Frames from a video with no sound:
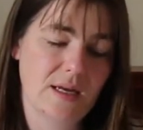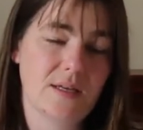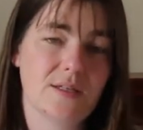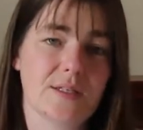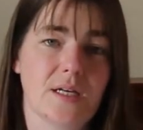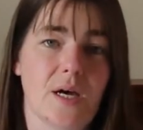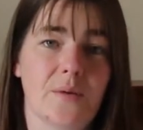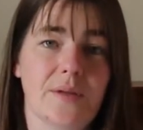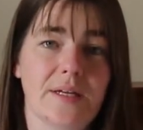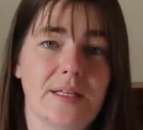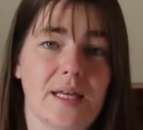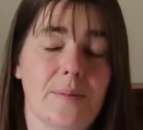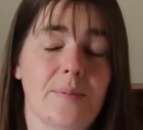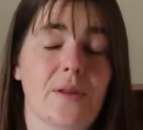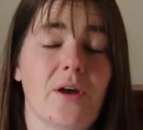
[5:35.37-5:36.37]
So I'll link
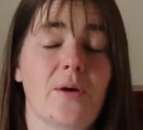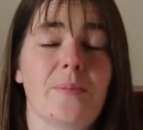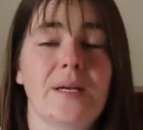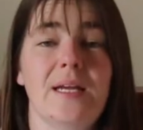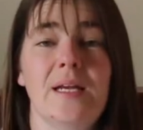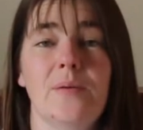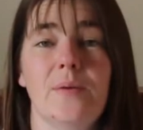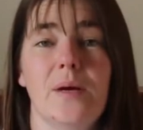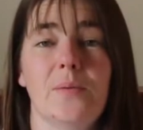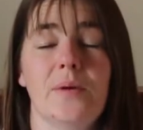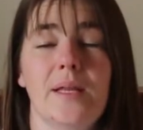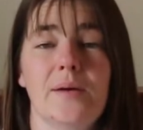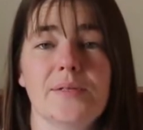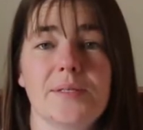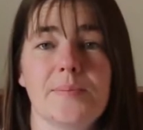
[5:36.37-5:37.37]
that below. But anyway, while
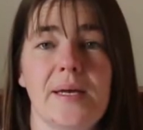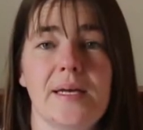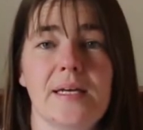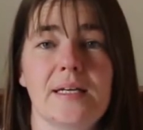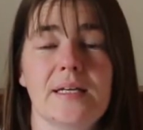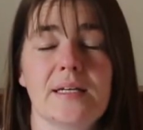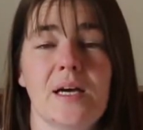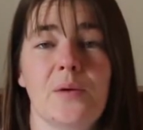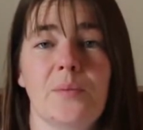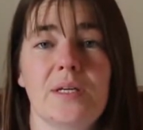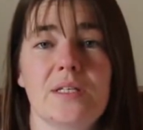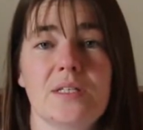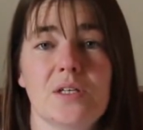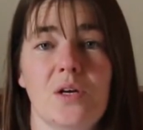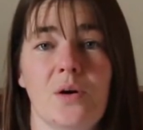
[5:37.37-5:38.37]
I was making it, I
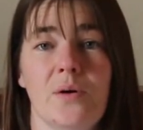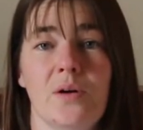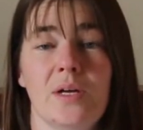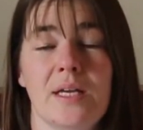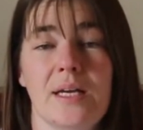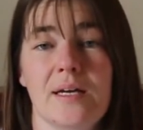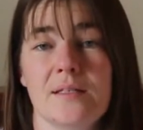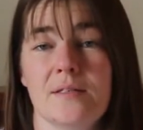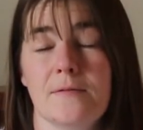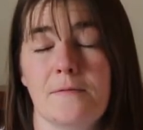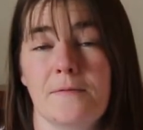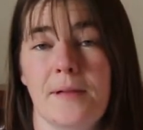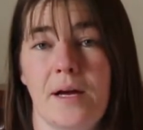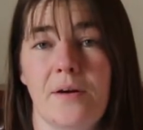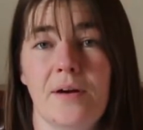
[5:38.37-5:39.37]
went to go get out some
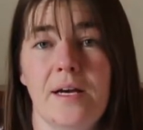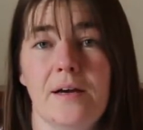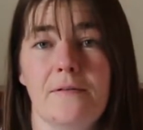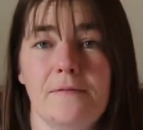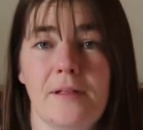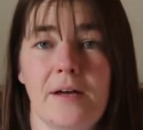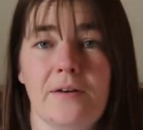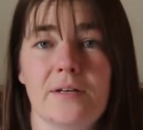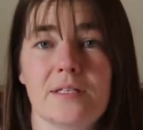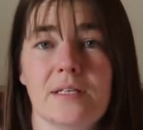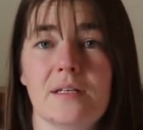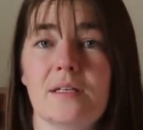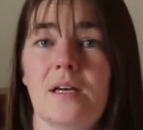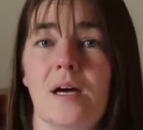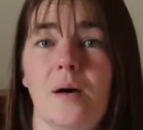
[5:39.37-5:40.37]
flour, and our flour is
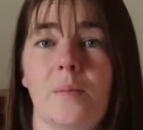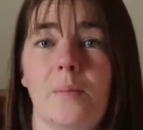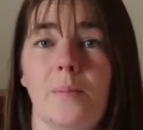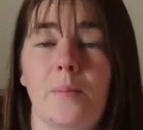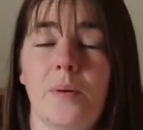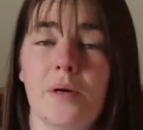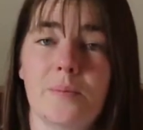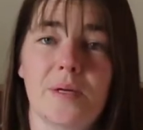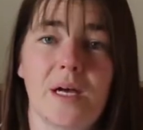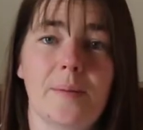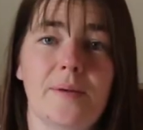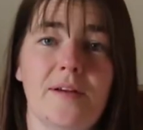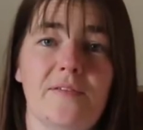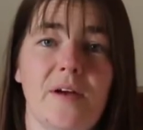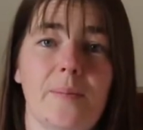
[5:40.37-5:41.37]
in our bottom
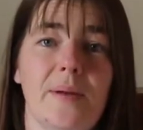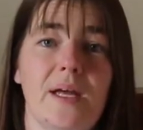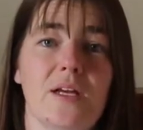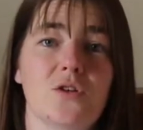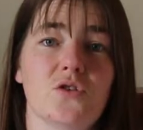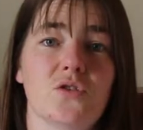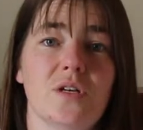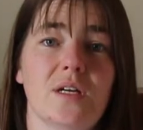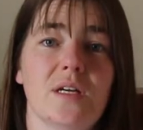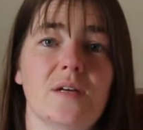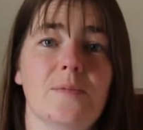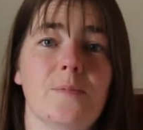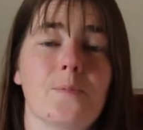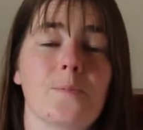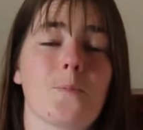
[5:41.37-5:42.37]
cupboard of our
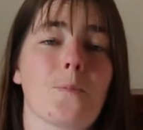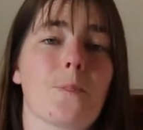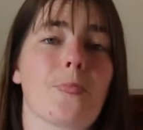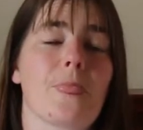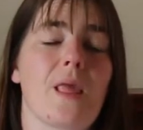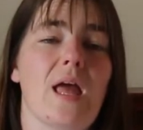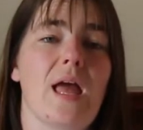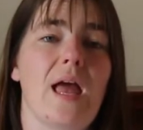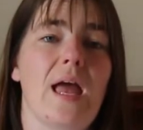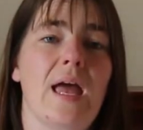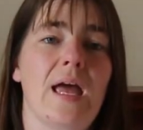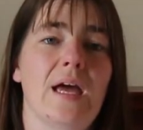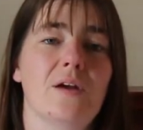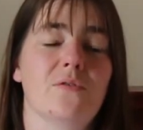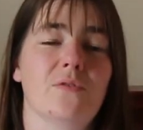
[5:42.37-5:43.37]
pantry.
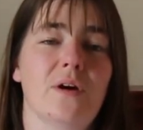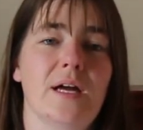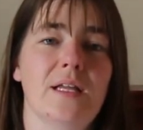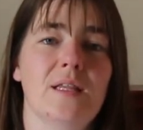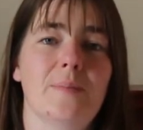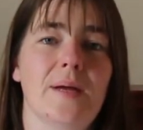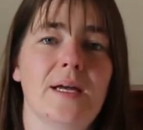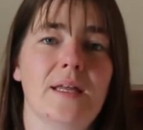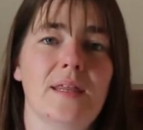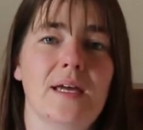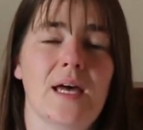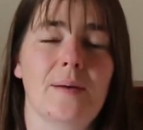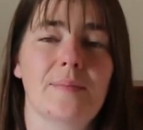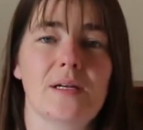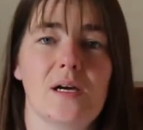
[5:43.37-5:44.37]
And right in the back of the
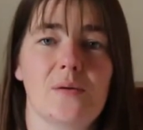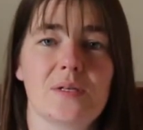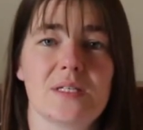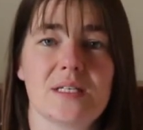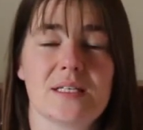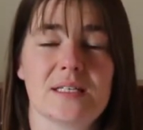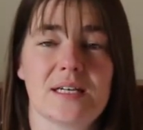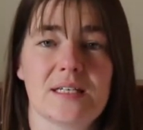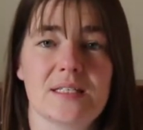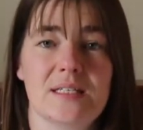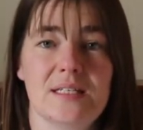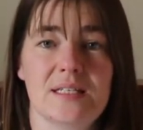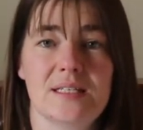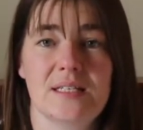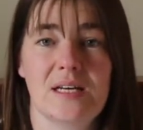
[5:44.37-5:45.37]
cupboard, I was
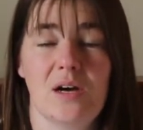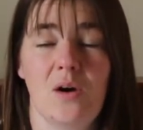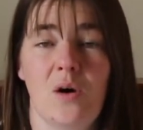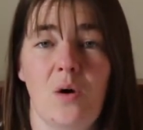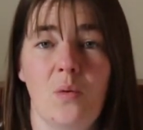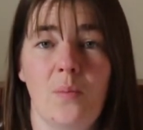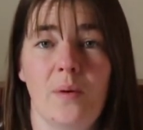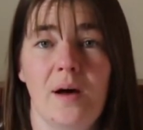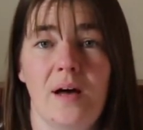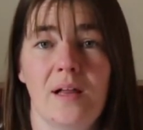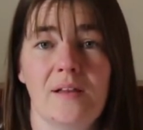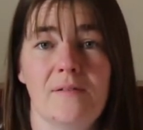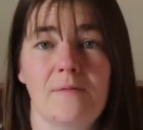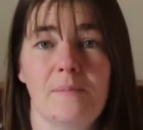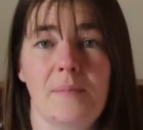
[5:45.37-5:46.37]
disgusted to see a whole pile
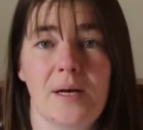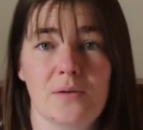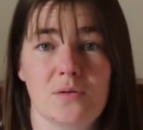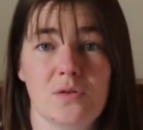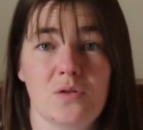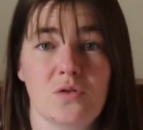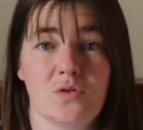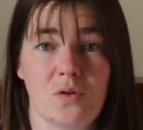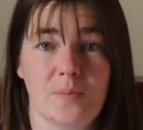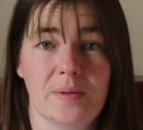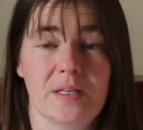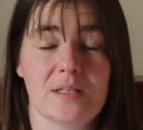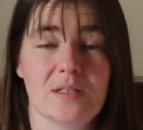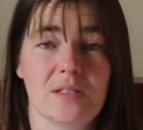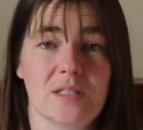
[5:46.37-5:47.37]
of mouse
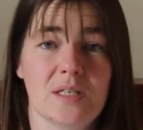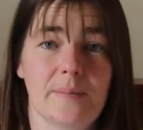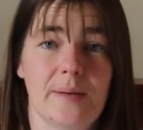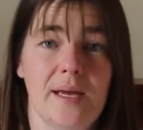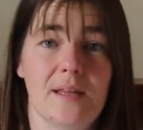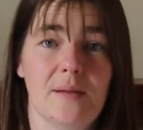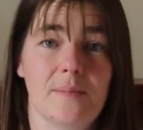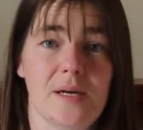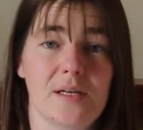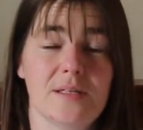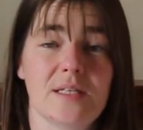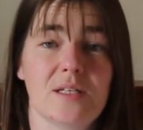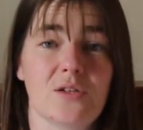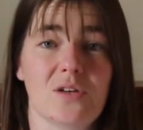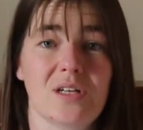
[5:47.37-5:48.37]
droppings. So somehow the
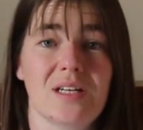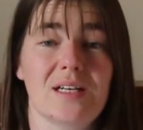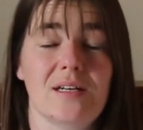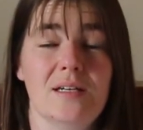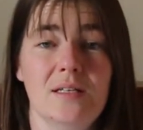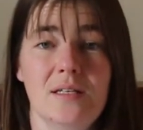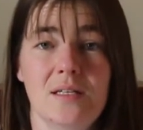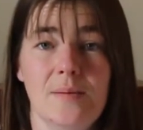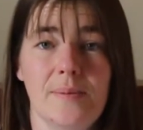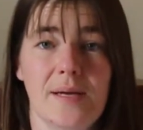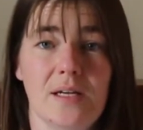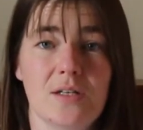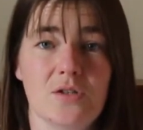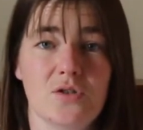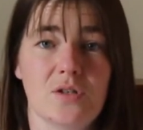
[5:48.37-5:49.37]
mouse had gotten into the
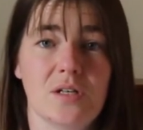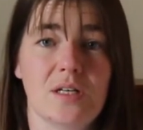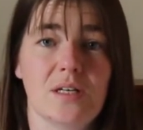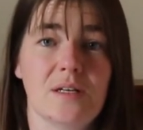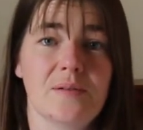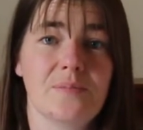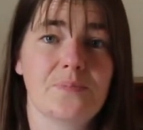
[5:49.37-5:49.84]
pantry